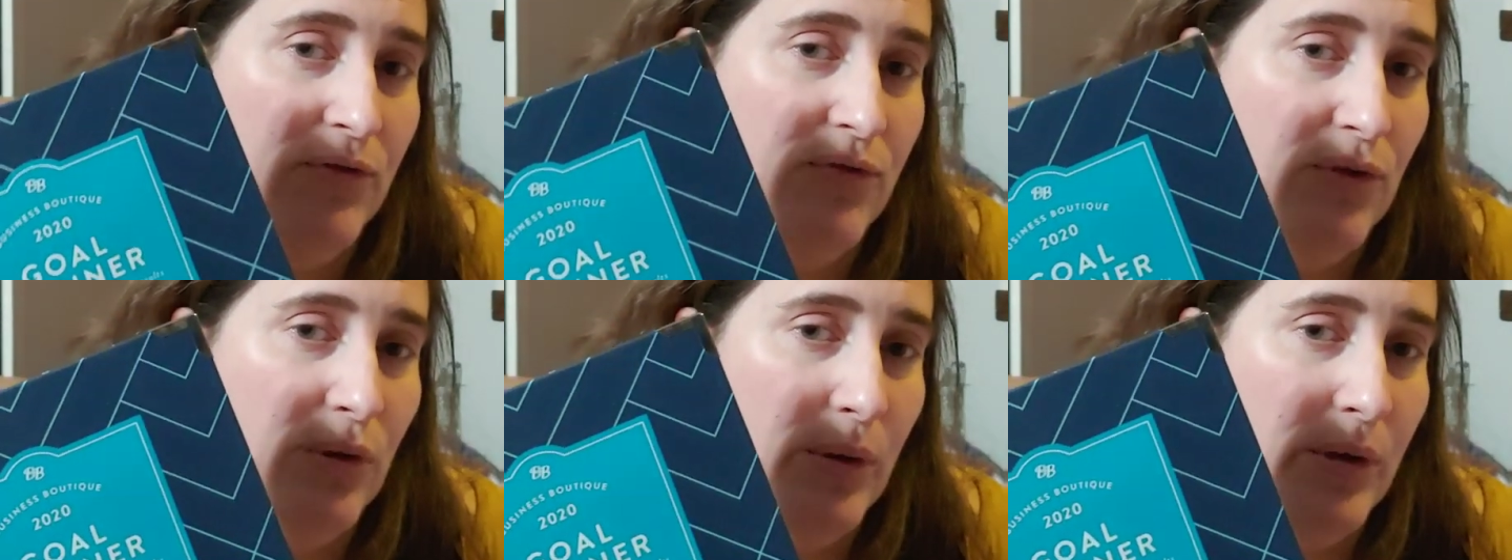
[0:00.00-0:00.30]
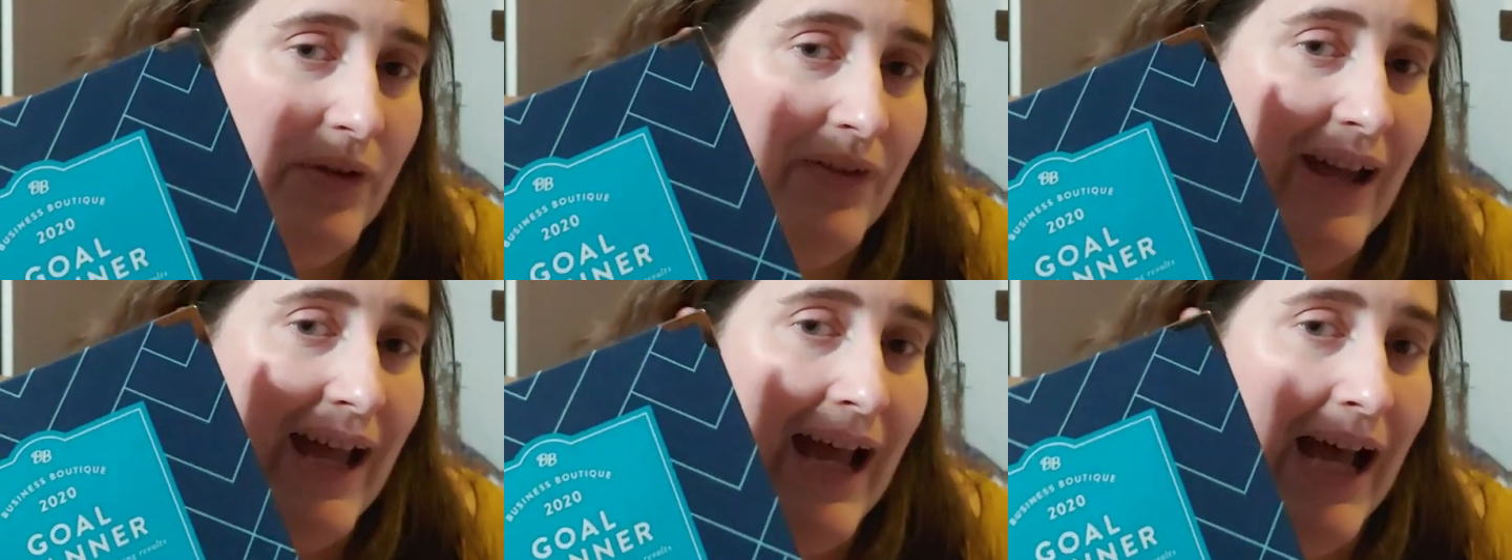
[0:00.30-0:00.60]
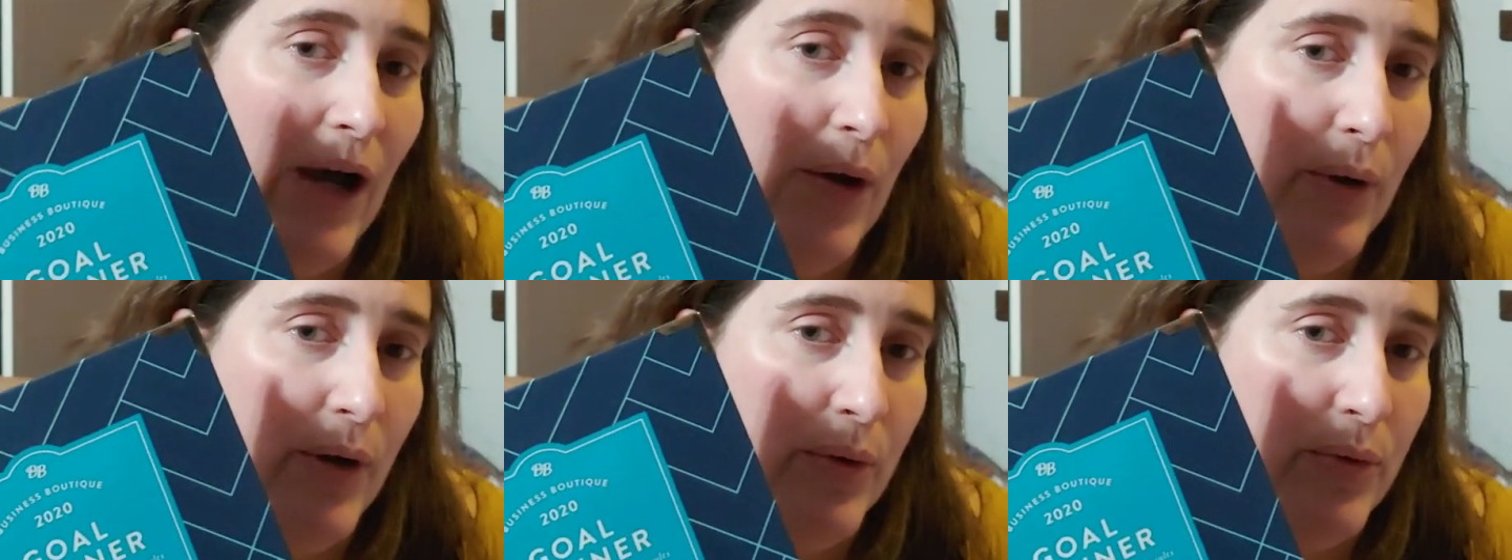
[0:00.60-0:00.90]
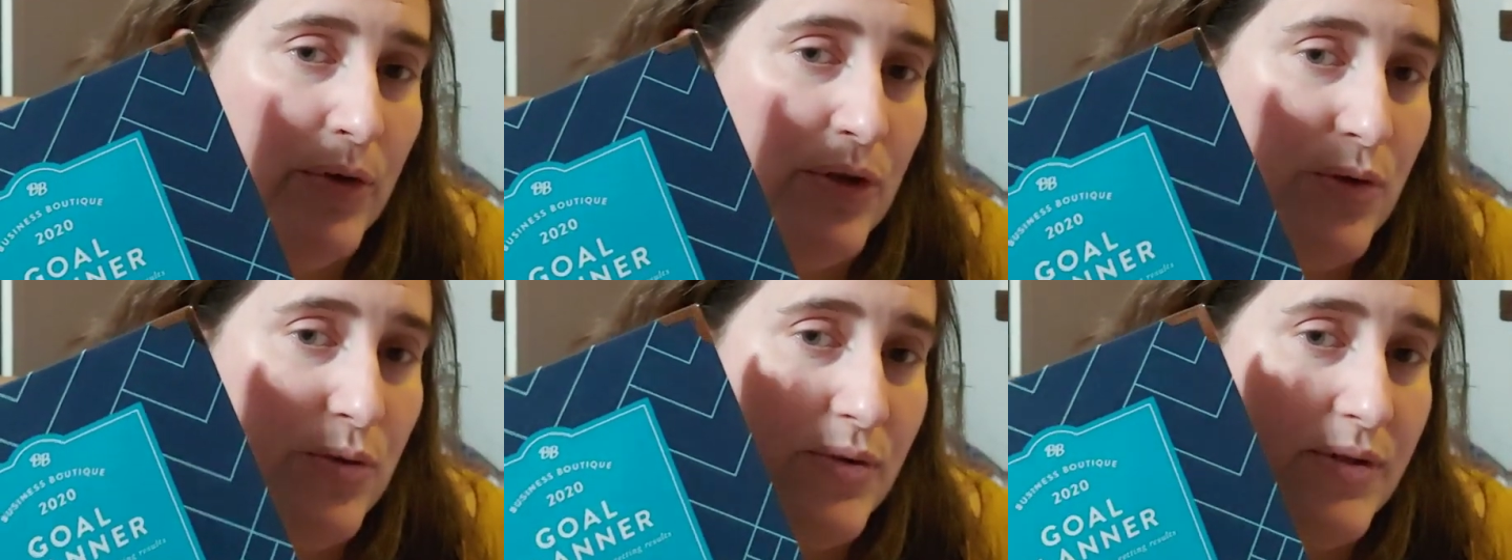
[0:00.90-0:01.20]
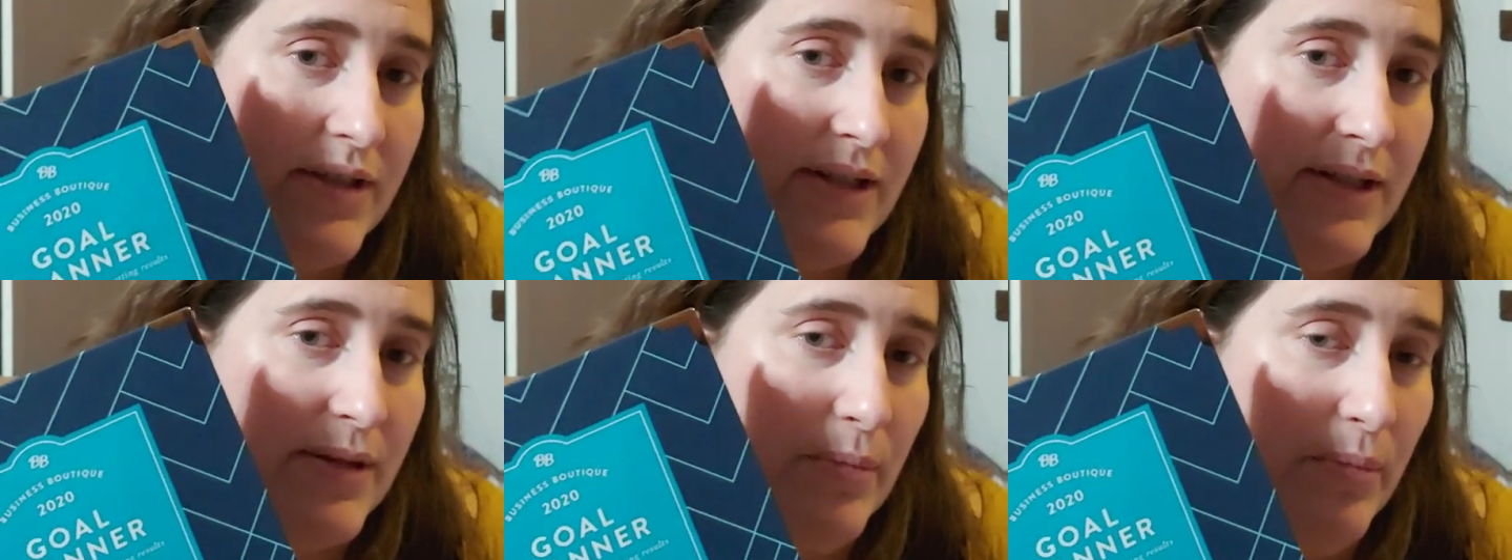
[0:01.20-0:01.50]
forward of how I will use
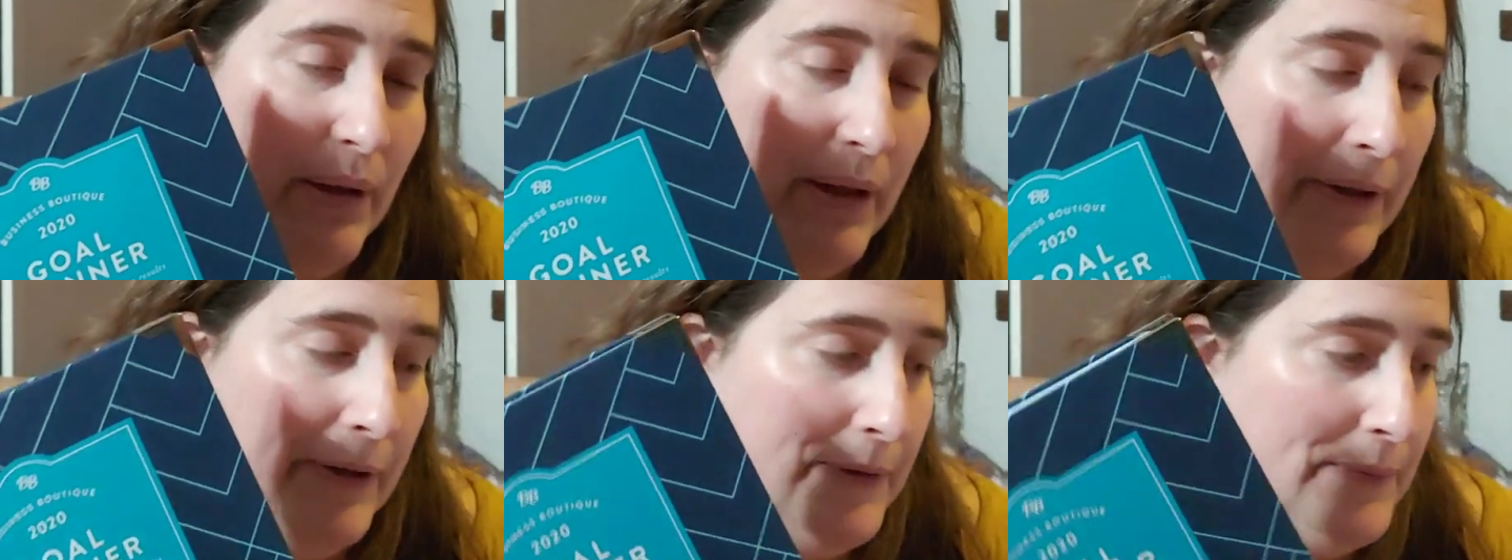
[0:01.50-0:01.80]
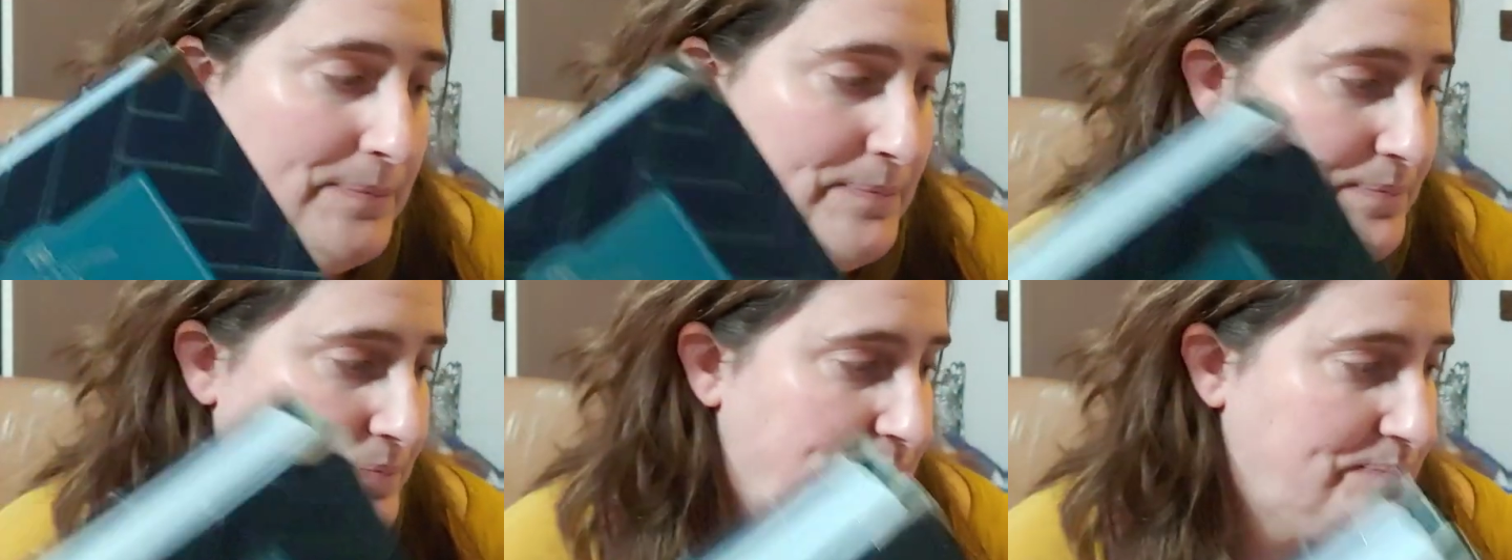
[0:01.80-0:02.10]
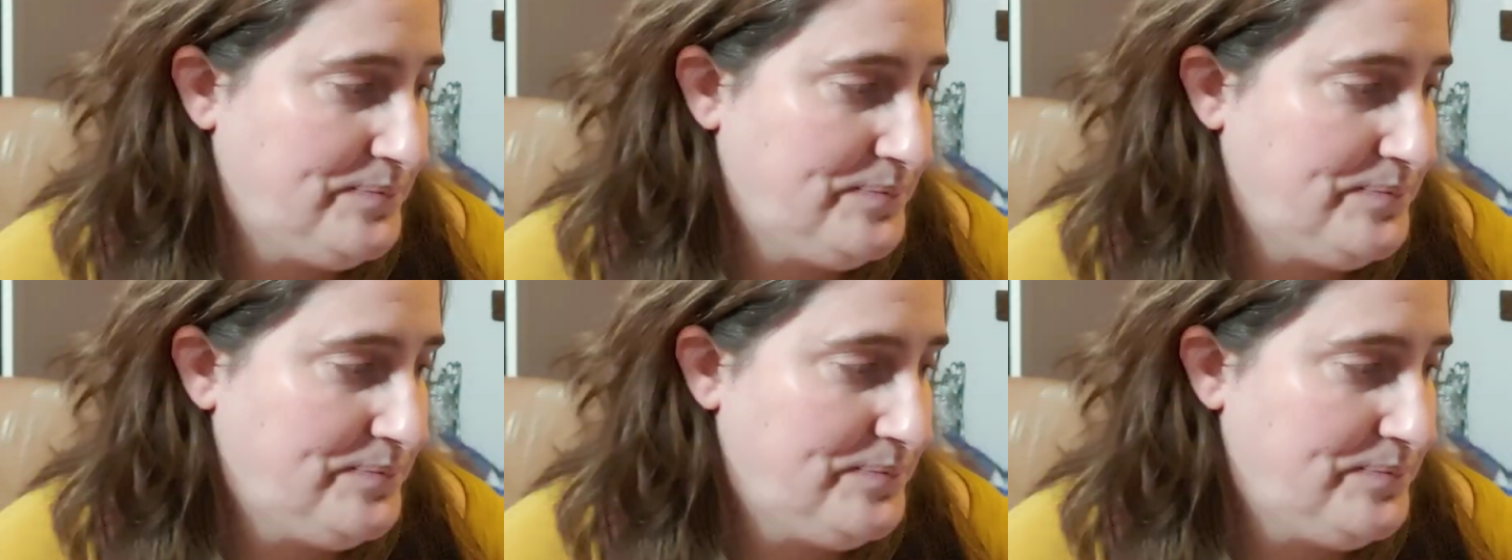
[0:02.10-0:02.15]
it better.